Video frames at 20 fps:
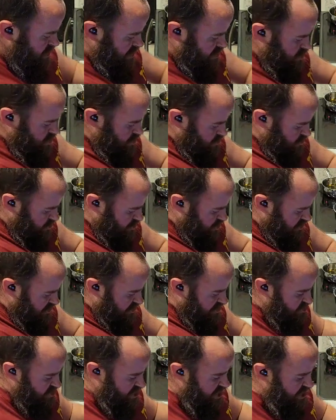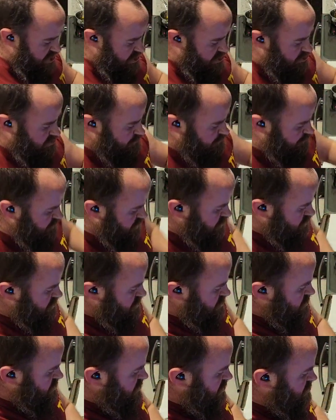yeah, so you're going to take,
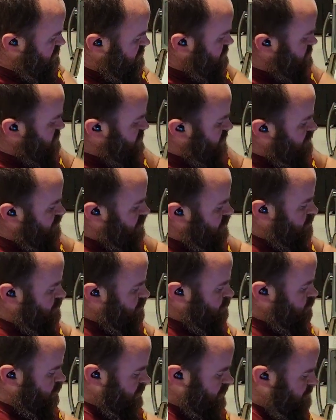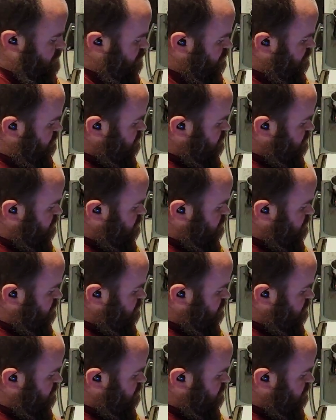let's get these separate real quick.